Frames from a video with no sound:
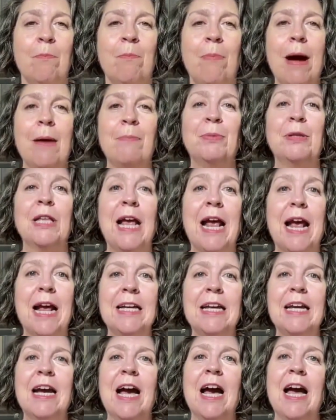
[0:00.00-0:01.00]
By
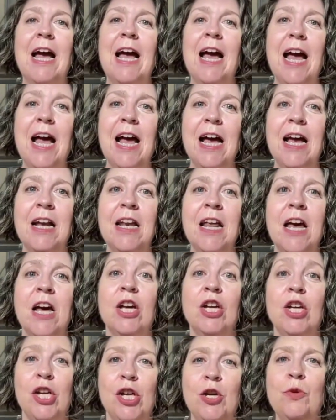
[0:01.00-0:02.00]
planning ahead,
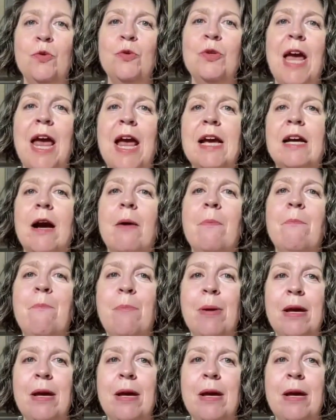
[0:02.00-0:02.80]
you take a